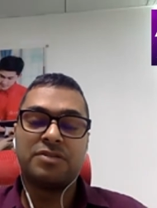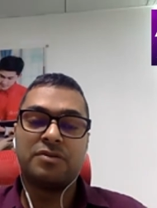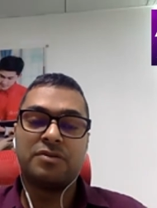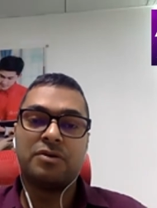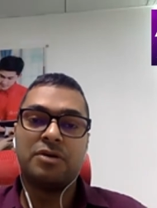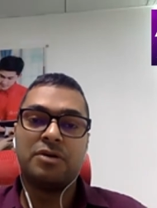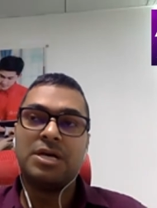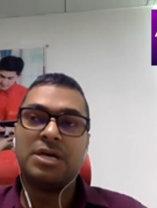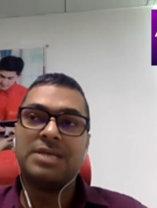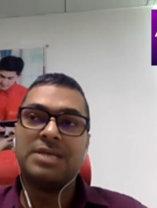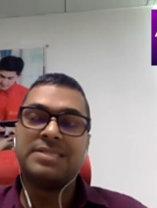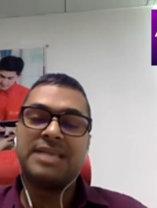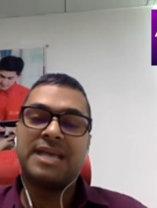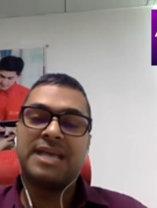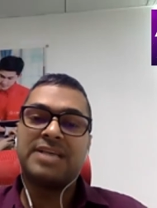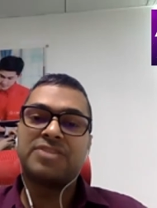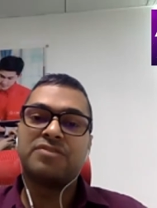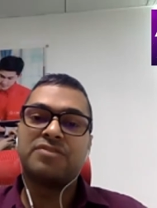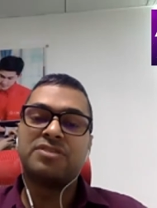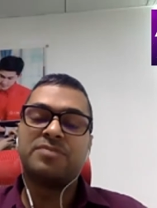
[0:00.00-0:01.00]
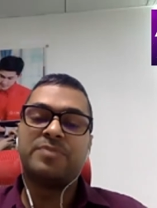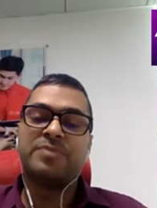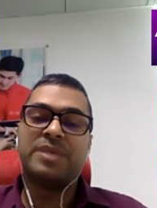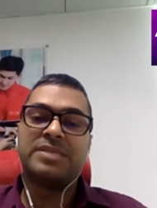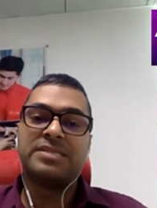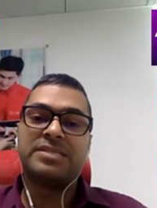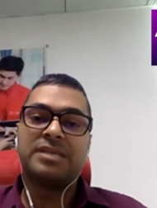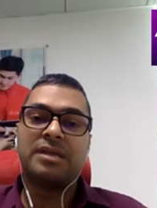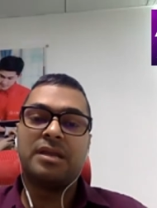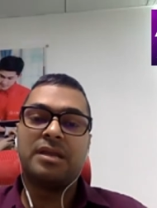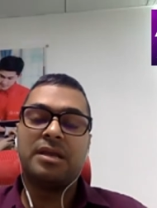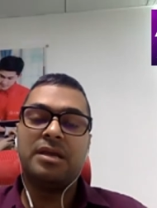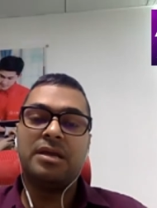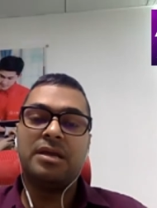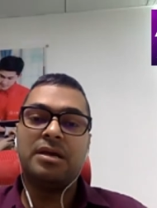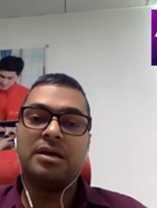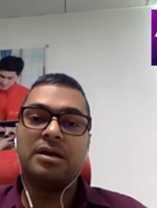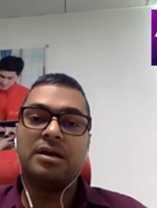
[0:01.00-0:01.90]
So SASO is basically